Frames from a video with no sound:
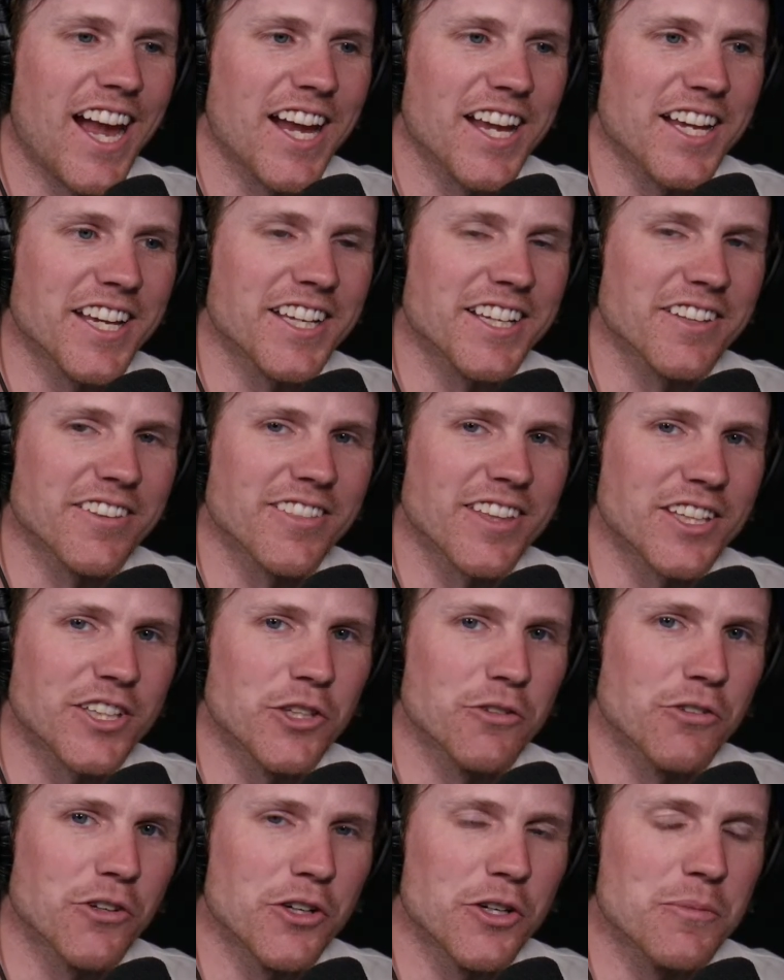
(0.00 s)
a thank
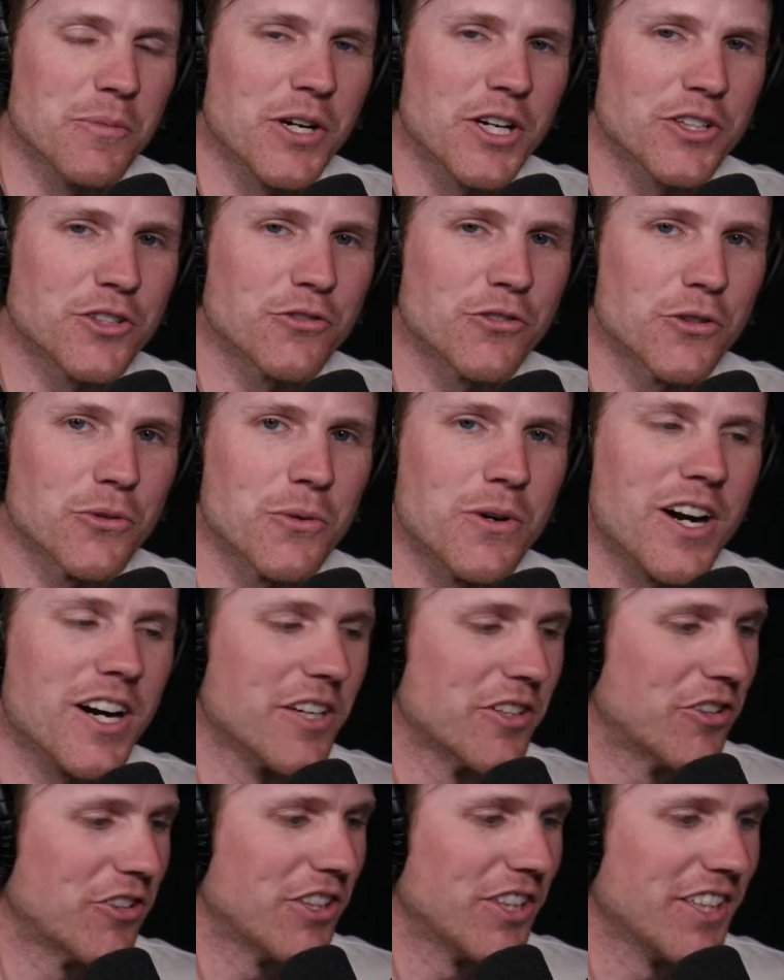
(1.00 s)
you very much for
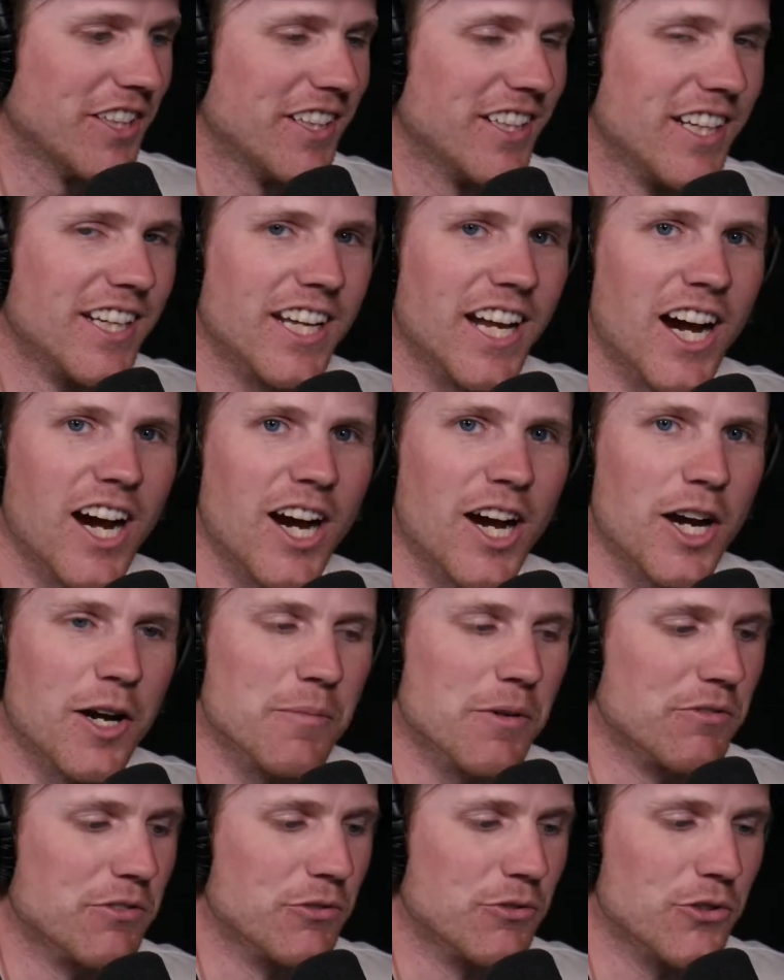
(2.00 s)
watching.
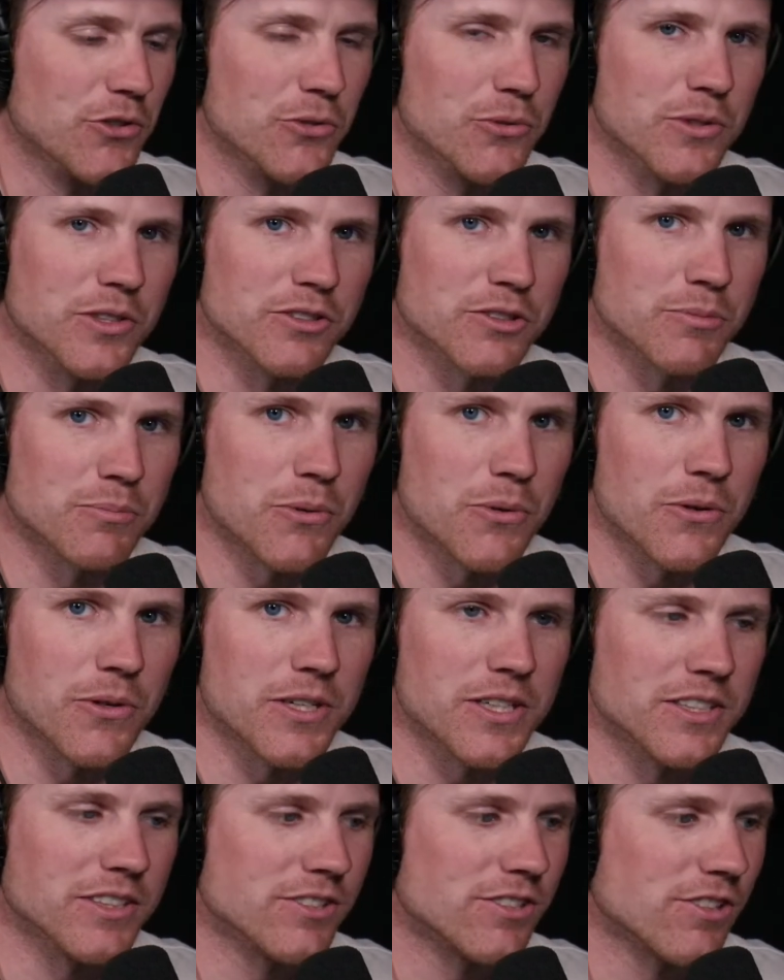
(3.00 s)
If you do want to support
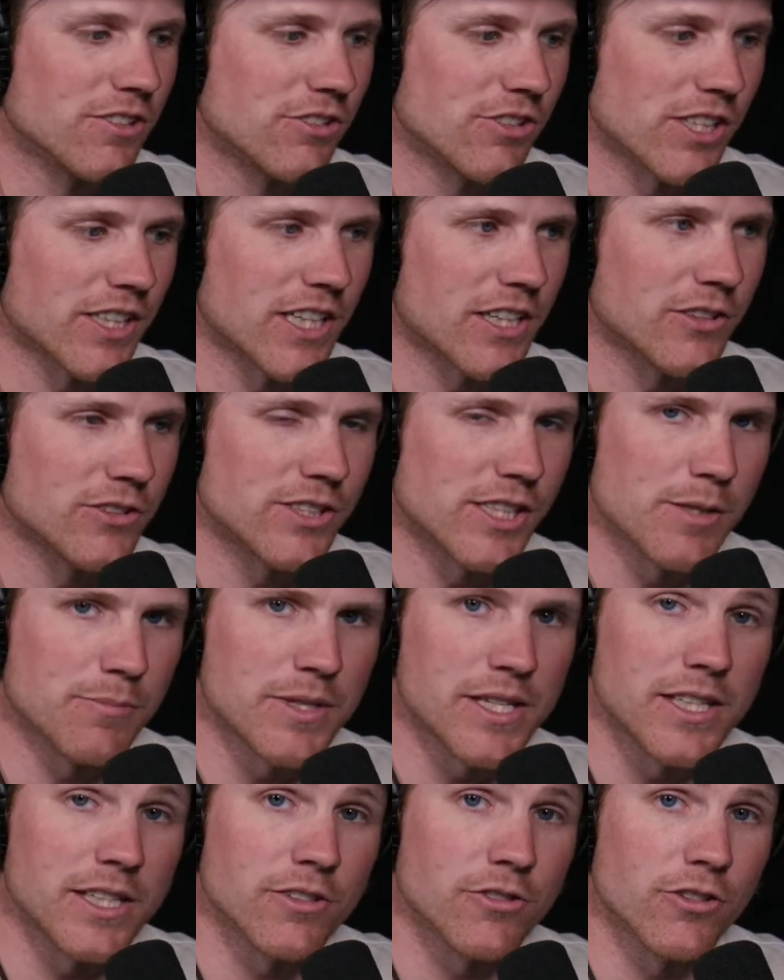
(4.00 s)
us, check out
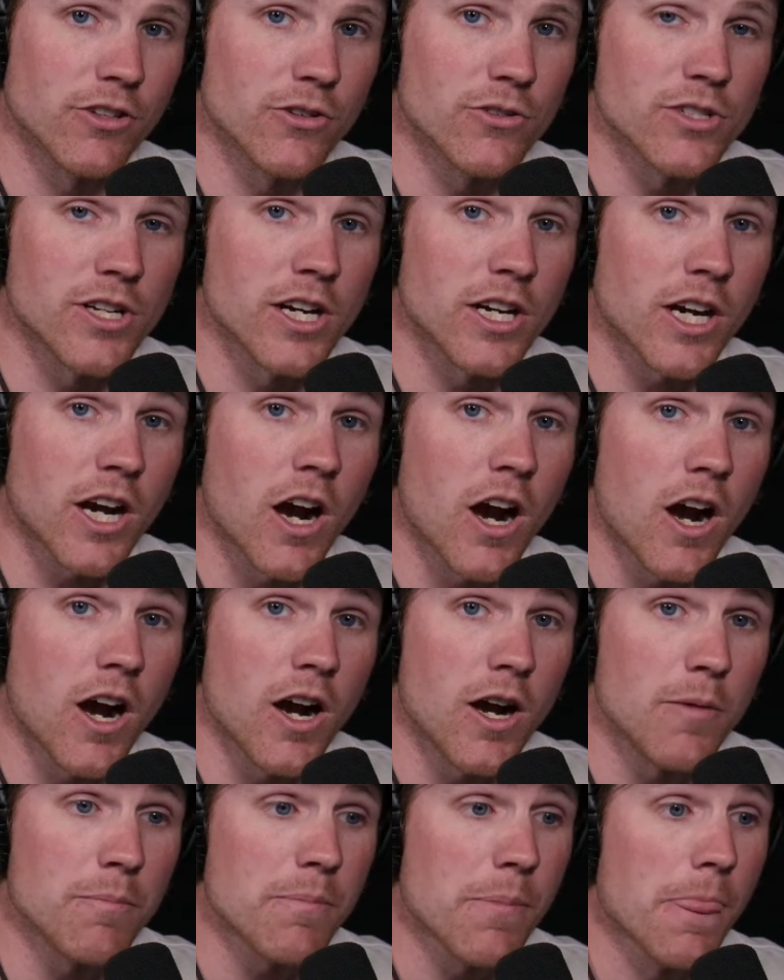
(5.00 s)

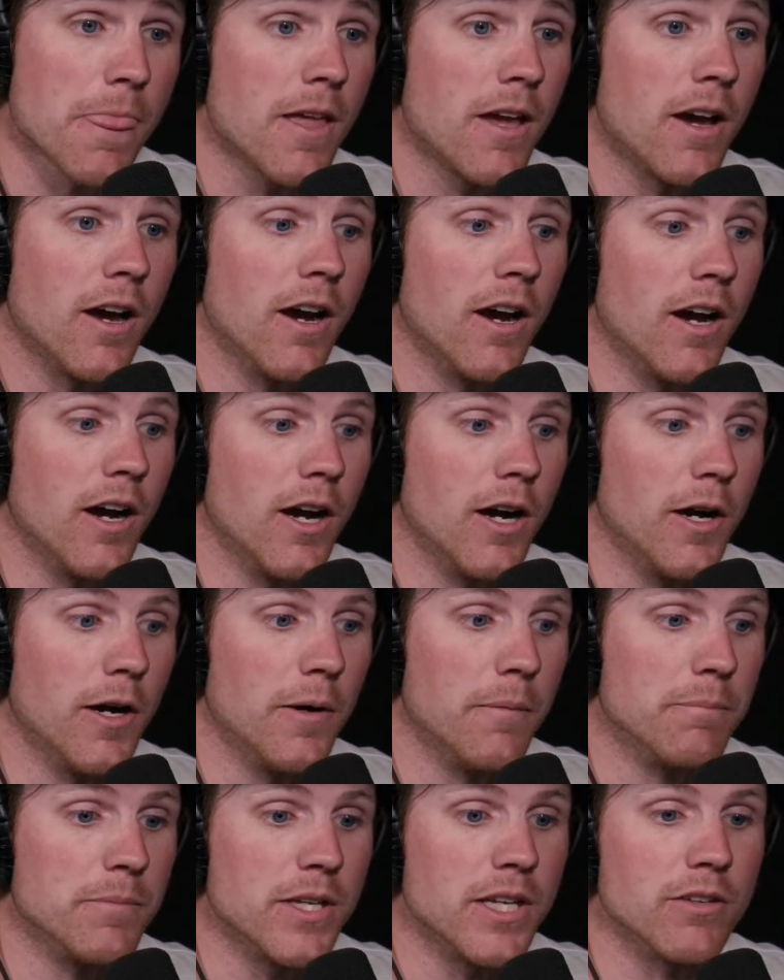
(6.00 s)
samdailyshow.com.
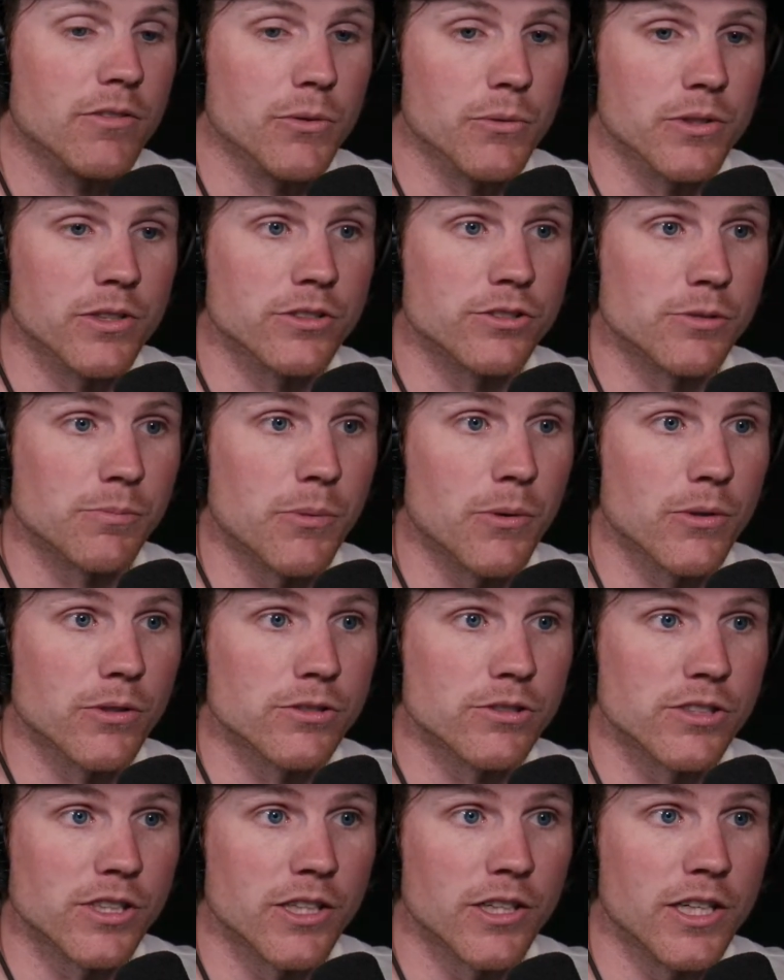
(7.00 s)
If you want to support
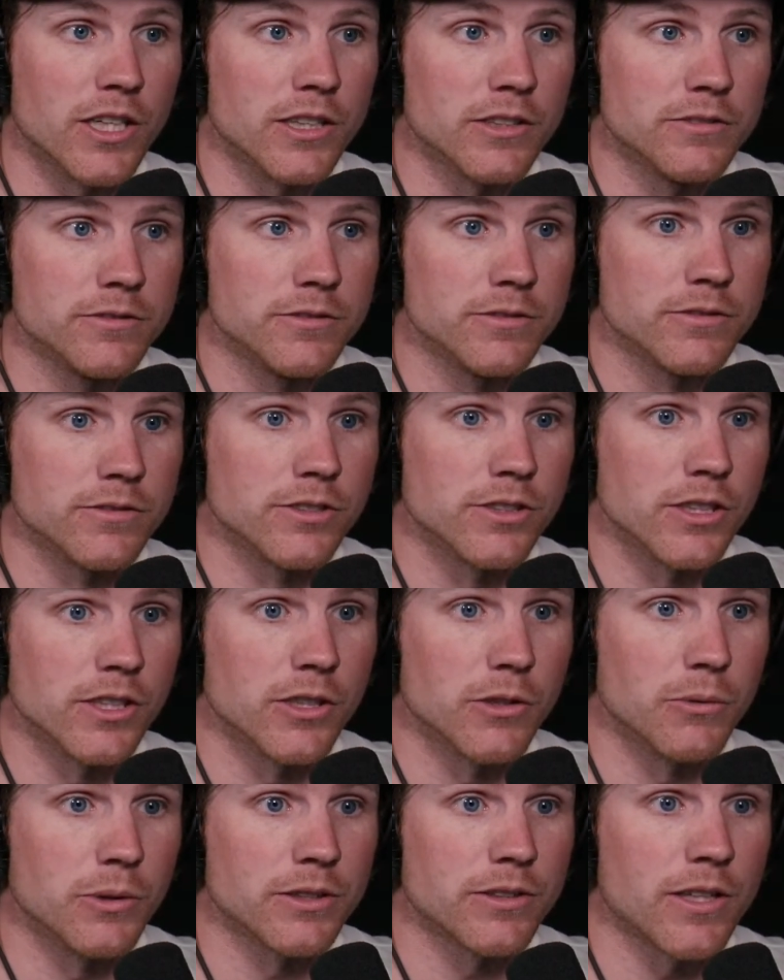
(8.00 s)
Sarah,
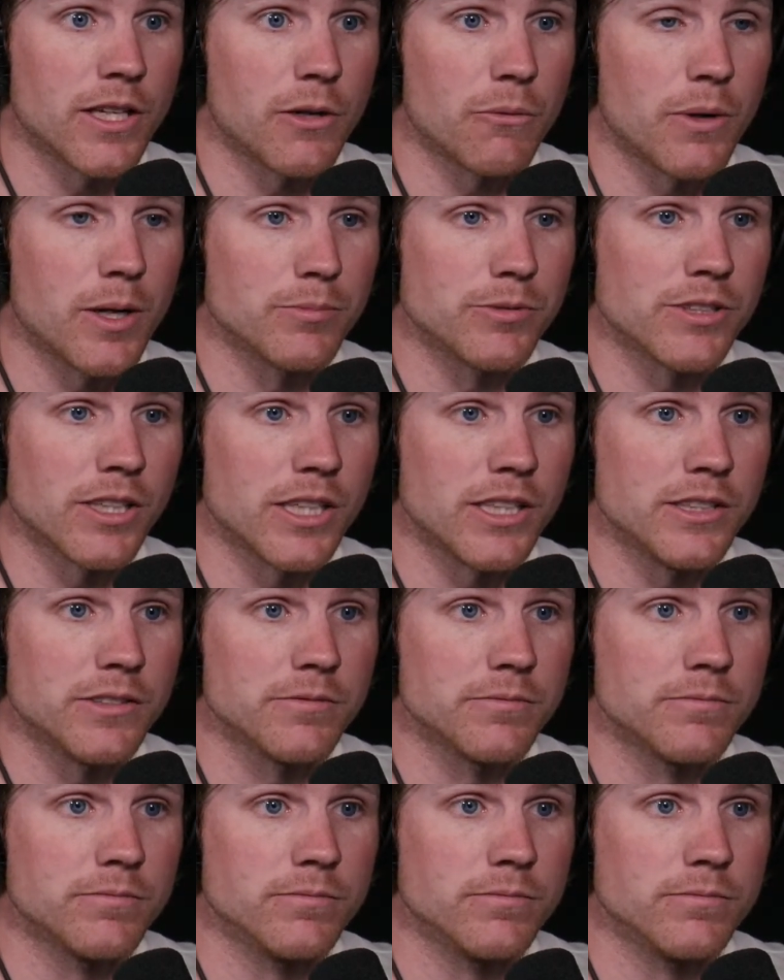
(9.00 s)
what's that website?